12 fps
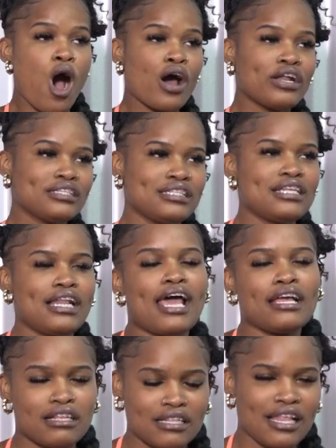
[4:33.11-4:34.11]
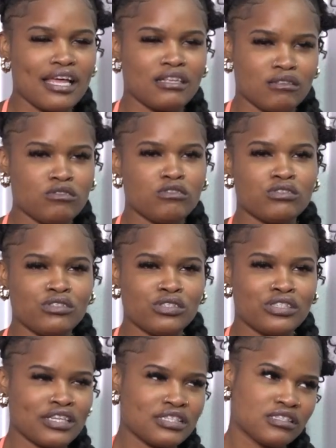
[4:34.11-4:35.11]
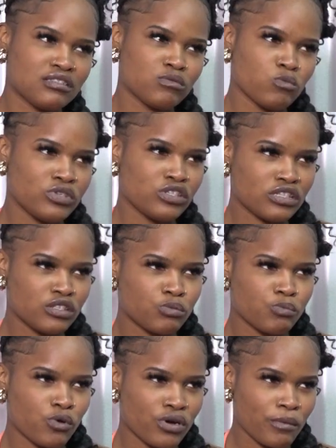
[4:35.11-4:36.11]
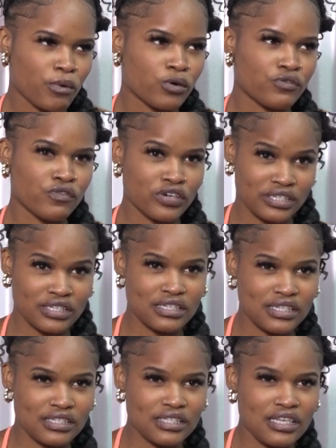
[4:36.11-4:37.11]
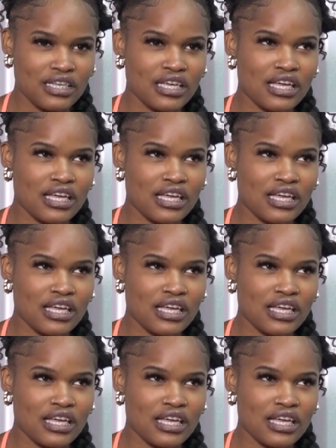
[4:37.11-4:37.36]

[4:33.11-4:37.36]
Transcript: Honestly, like we just spoke about versatility.